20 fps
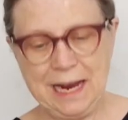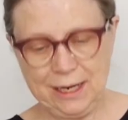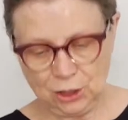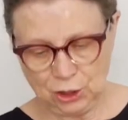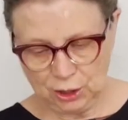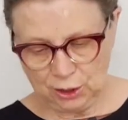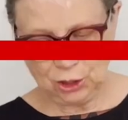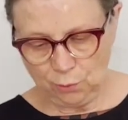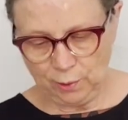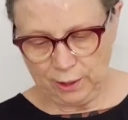
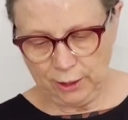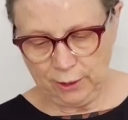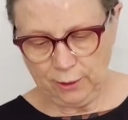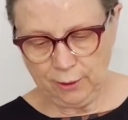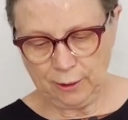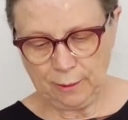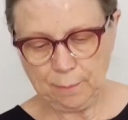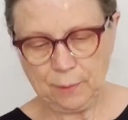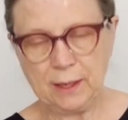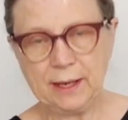actually wearing
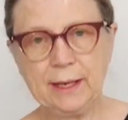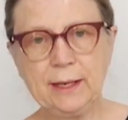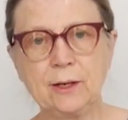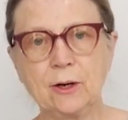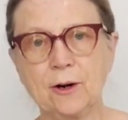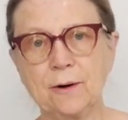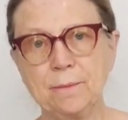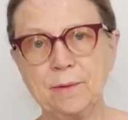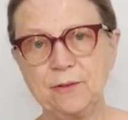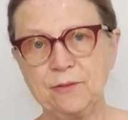on the plane,
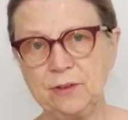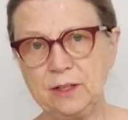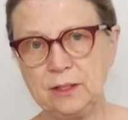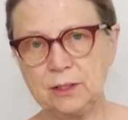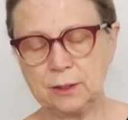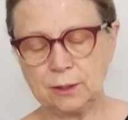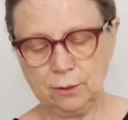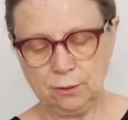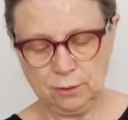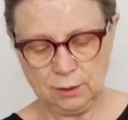are
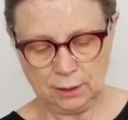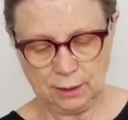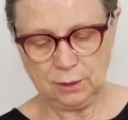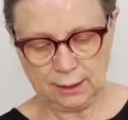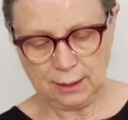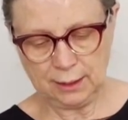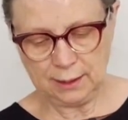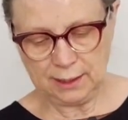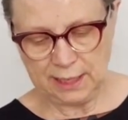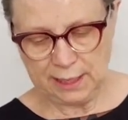Mephistos, and
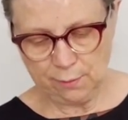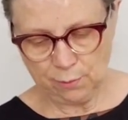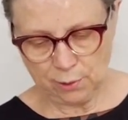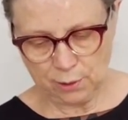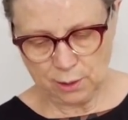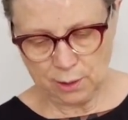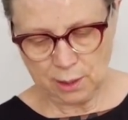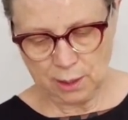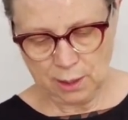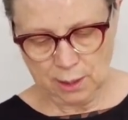again, they
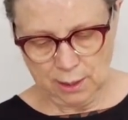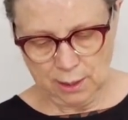were